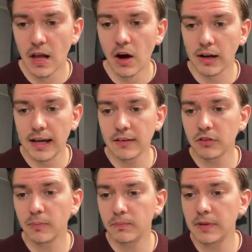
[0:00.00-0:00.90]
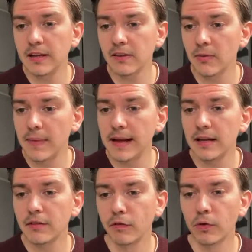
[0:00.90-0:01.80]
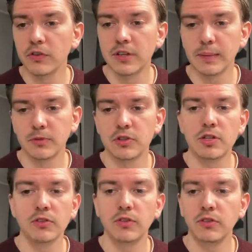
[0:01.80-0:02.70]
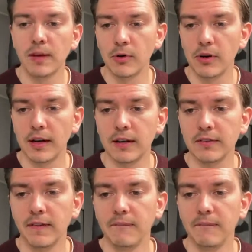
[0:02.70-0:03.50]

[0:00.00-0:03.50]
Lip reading: Okay, so these are mainly the 4 steps. So just to summarize,